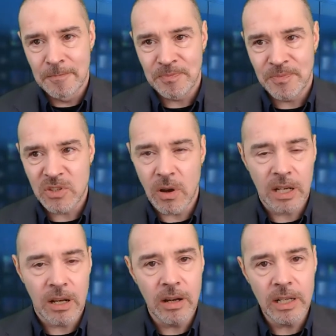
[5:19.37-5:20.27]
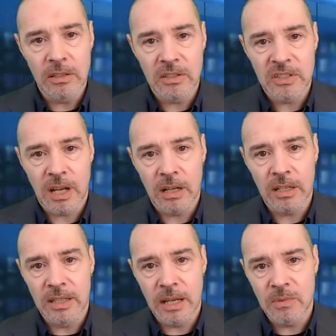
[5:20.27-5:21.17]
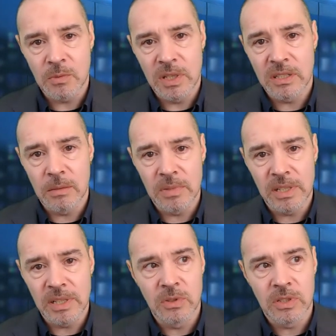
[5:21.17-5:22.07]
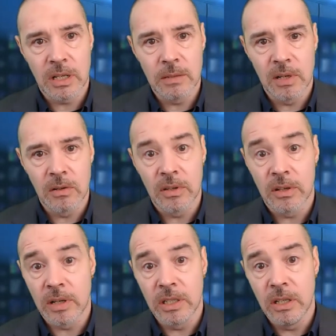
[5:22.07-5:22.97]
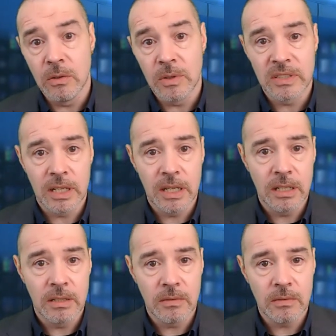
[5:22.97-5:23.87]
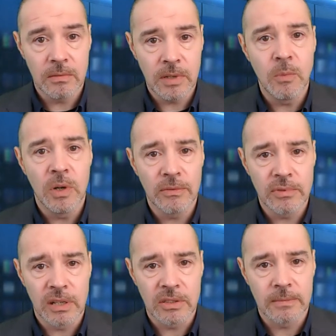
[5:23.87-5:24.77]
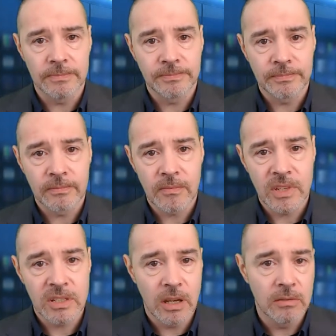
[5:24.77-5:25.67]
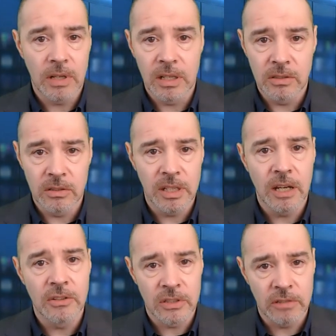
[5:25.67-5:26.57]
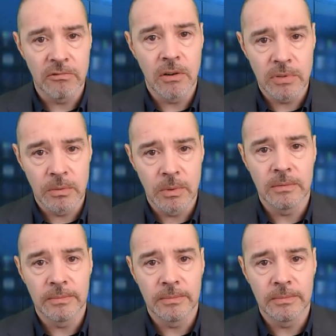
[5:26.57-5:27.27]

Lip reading: So I kind of got stuck, and that was when somebody else came along that I knew and said, come work for us. So I took the agency role for a while.